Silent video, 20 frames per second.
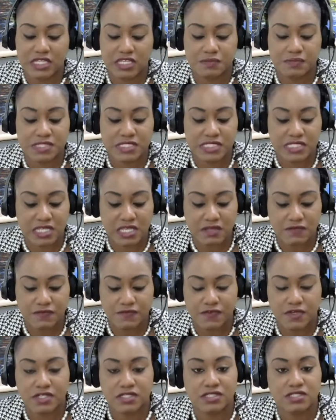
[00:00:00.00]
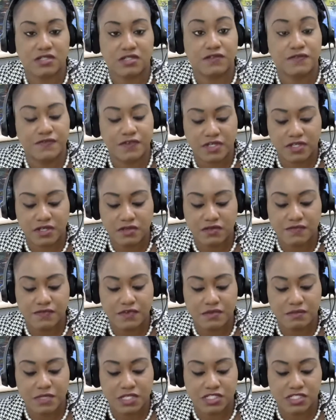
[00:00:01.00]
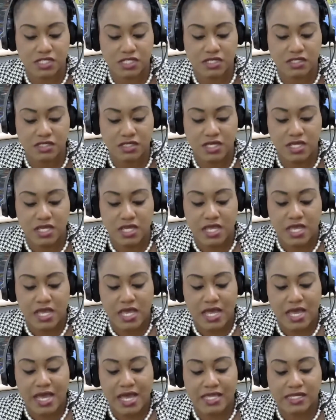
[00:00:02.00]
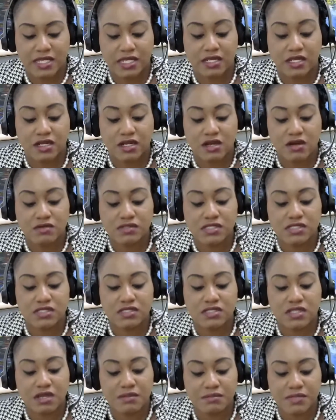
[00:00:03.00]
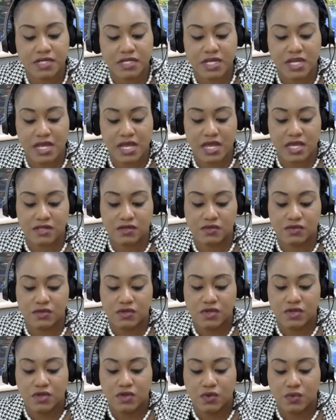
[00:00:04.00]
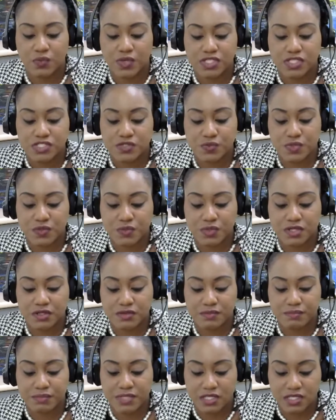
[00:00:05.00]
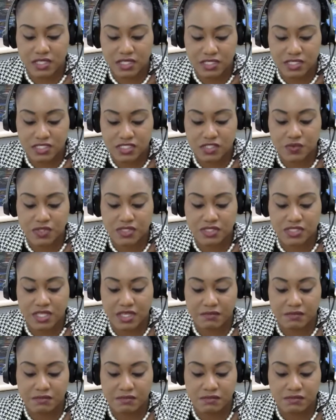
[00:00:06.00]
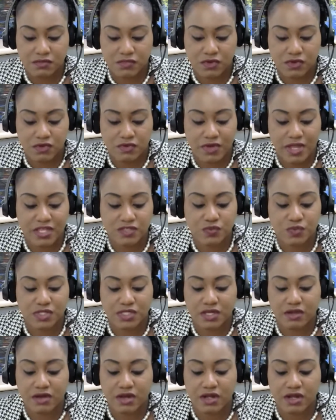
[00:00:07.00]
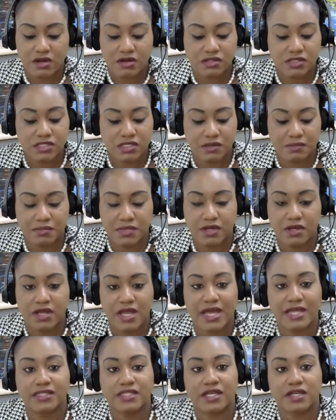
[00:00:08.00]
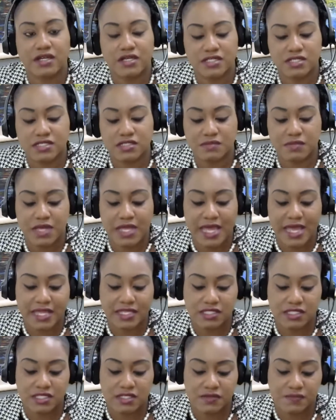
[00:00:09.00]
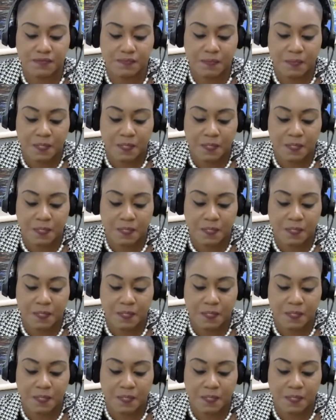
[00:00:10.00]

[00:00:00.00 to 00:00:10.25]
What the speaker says: keep safe until further information, and an account number card, which we will be issuing them, right, with their account number and their customer ID.